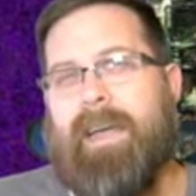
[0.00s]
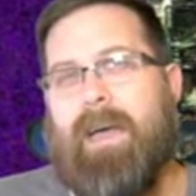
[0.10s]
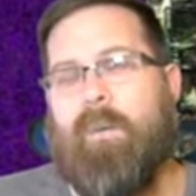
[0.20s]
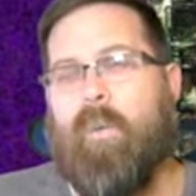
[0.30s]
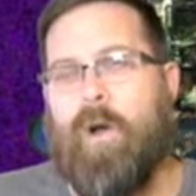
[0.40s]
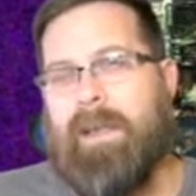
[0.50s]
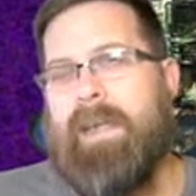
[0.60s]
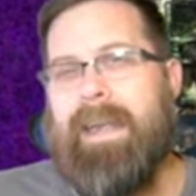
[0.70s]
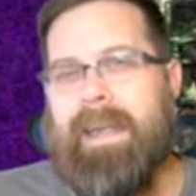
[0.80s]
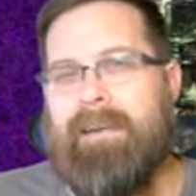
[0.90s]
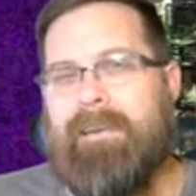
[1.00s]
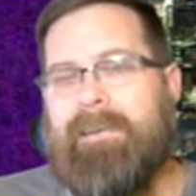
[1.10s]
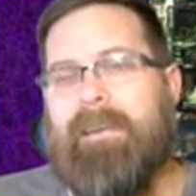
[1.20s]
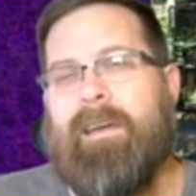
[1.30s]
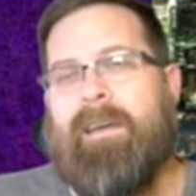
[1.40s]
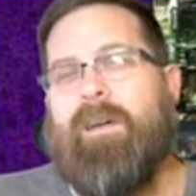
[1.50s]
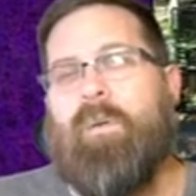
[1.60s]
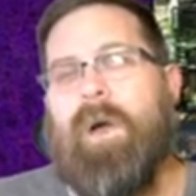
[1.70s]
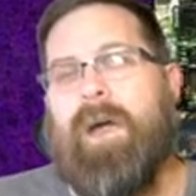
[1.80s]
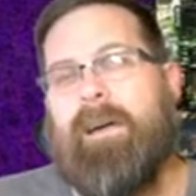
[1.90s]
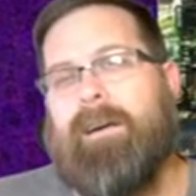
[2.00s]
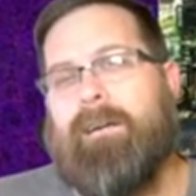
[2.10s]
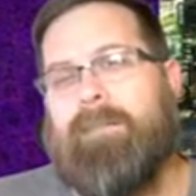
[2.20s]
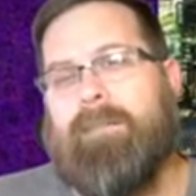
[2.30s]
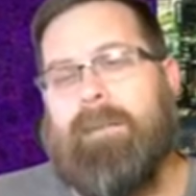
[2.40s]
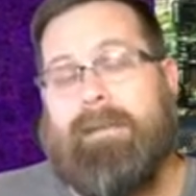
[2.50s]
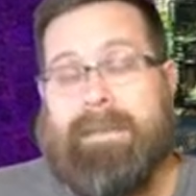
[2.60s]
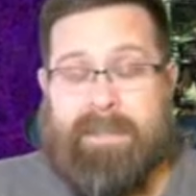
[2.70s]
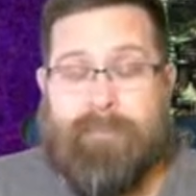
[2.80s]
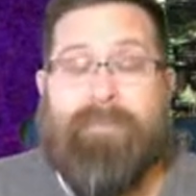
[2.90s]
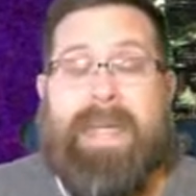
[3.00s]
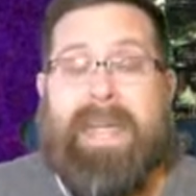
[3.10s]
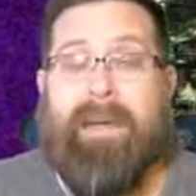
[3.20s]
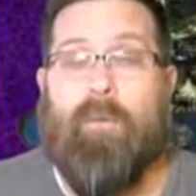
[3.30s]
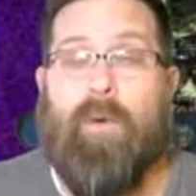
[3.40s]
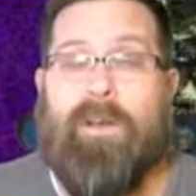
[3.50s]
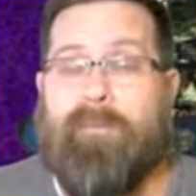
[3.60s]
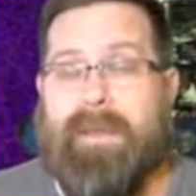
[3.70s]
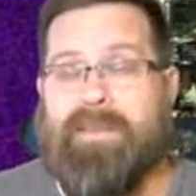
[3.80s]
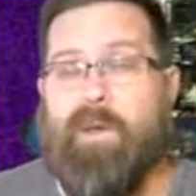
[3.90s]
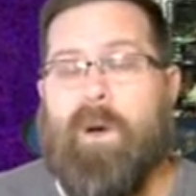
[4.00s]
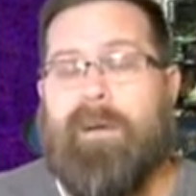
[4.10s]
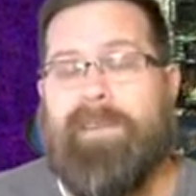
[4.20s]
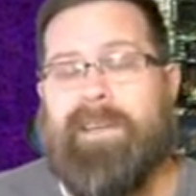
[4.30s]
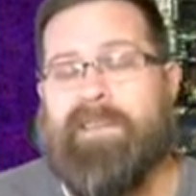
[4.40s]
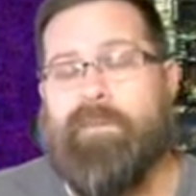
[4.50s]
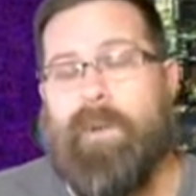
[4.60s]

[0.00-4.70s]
working it in, where at least to me it wouldn't have been so obvious.